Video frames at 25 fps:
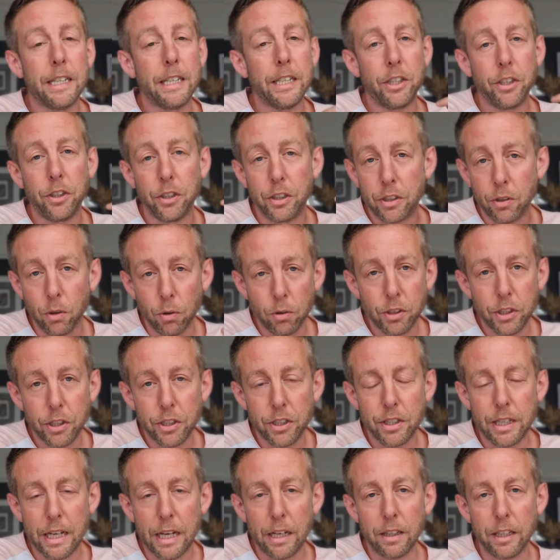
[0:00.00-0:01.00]
You don't
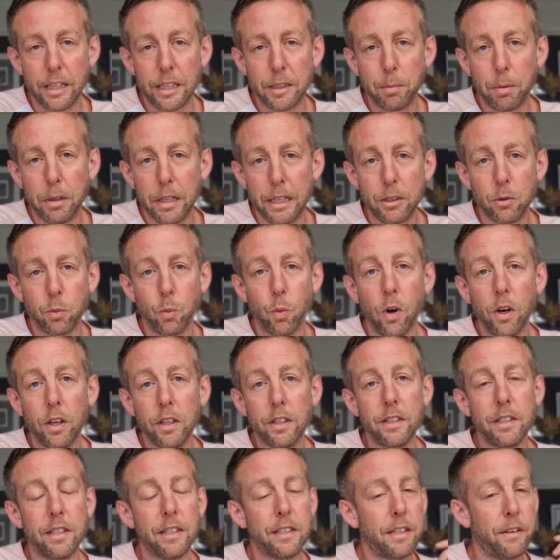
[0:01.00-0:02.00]
just sell this place
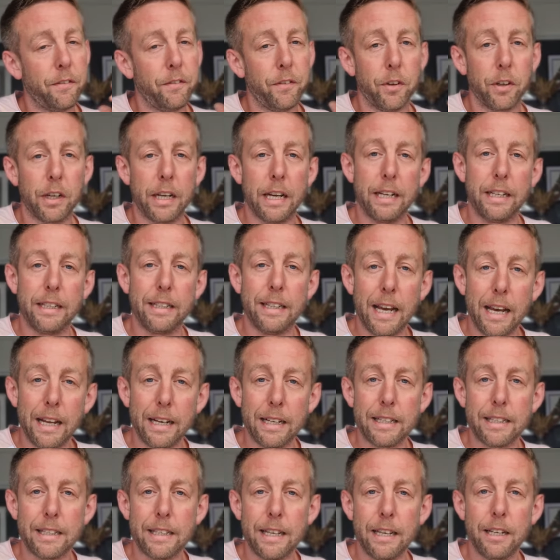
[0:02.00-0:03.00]
once as if you're getting
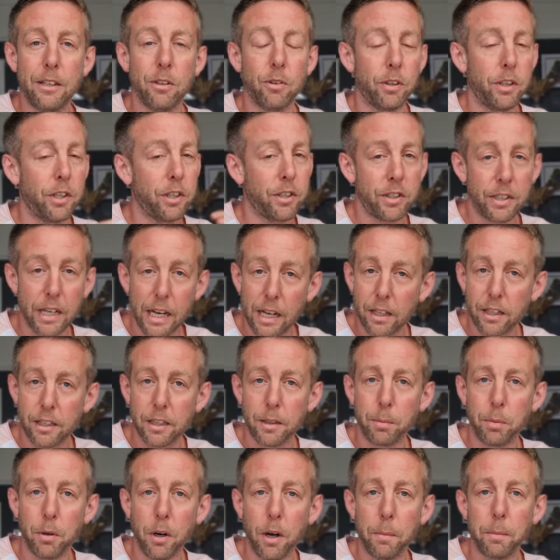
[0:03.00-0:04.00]
tenants in or you're
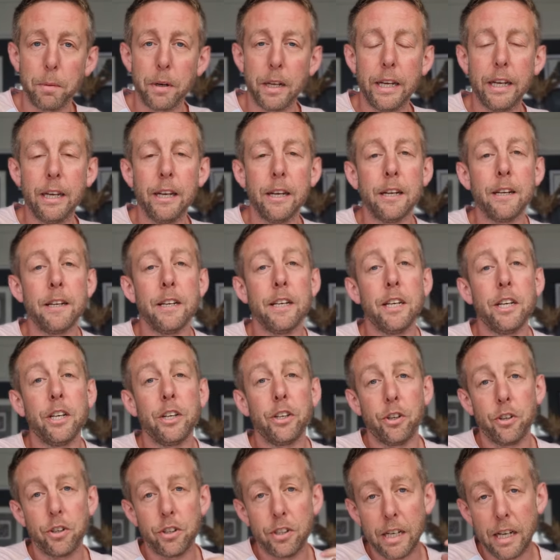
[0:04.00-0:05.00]
selling the property.
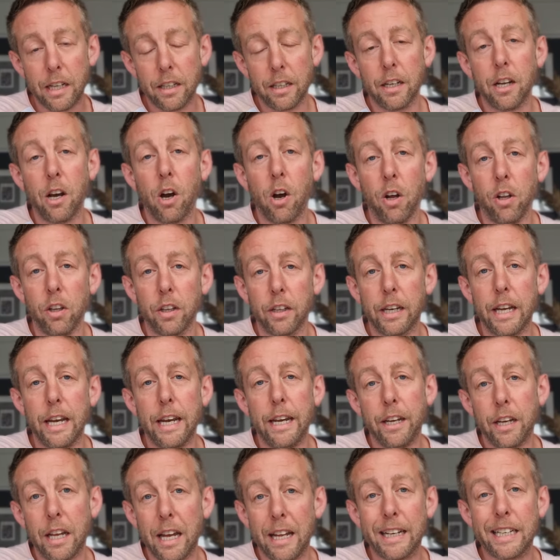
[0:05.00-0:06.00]
You're selling a
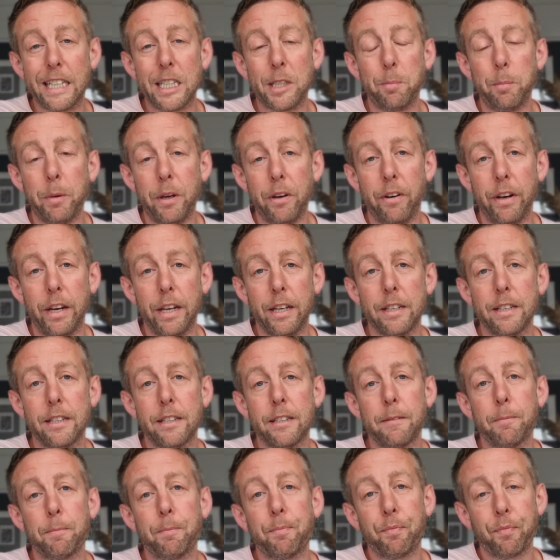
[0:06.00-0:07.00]
holiday, an
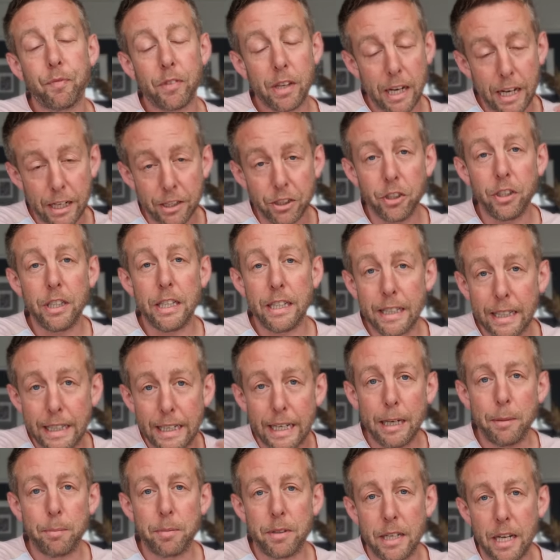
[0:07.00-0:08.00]
experience, and you need to
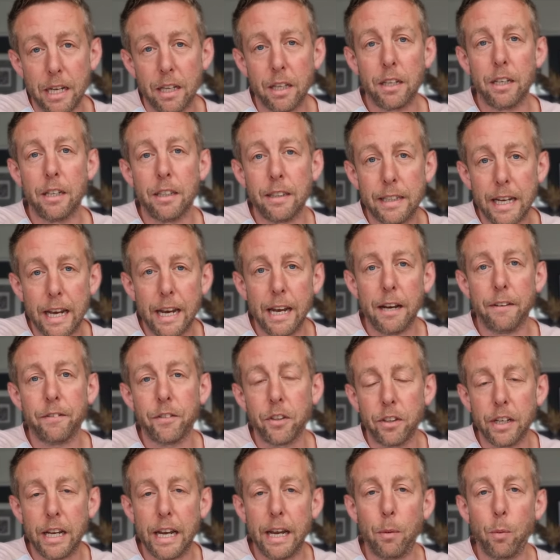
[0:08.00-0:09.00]
keep selling it day
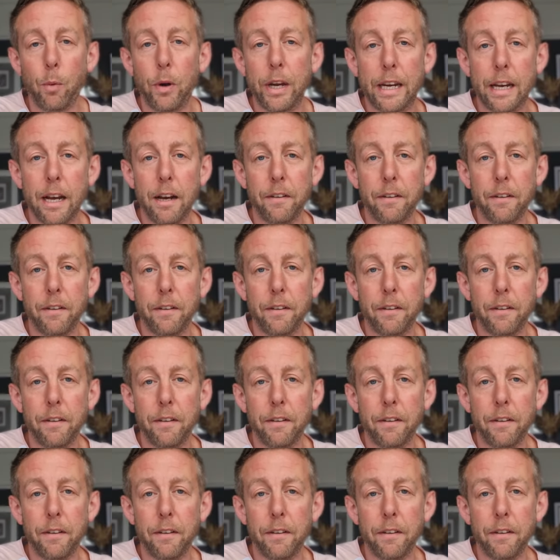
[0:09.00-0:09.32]
after day, week